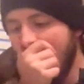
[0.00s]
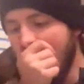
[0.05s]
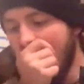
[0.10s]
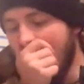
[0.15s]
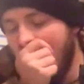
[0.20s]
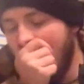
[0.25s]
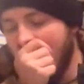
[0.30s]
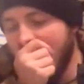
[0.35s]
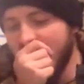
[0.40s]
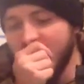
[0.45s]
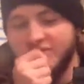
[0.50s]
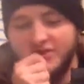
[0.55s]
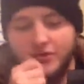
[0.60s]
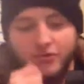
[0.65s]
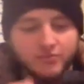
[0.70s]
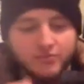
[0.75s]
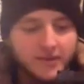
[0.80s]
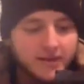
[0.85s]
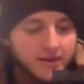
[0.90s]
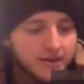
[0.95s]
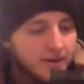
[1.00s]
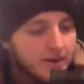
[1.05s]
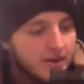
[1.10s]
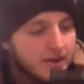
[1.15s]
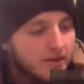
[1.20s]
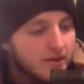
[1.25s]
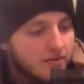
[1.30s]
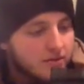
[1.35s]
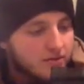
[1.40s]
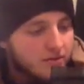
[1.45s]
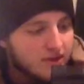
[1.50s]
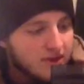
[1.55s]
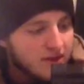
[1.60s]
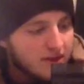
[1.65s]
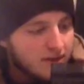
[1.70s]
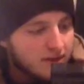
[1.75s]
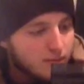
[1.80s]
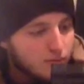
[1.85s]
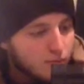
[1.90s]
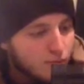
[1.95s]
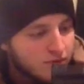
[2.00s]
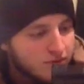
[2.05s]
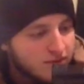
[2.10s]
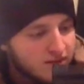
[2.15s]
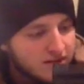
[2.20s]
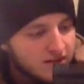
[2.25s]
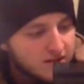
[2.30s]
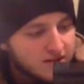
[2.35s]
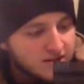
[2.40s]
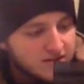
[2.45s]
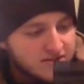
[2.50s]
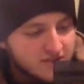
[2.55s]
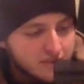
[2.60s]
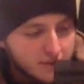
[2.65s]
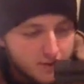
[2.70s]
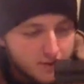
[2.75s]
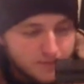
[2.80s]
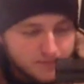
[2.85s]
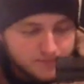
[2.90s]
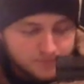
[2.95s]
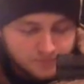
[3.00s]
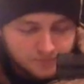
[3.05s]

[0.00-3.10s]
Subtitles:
Excuse me. The one thing to consider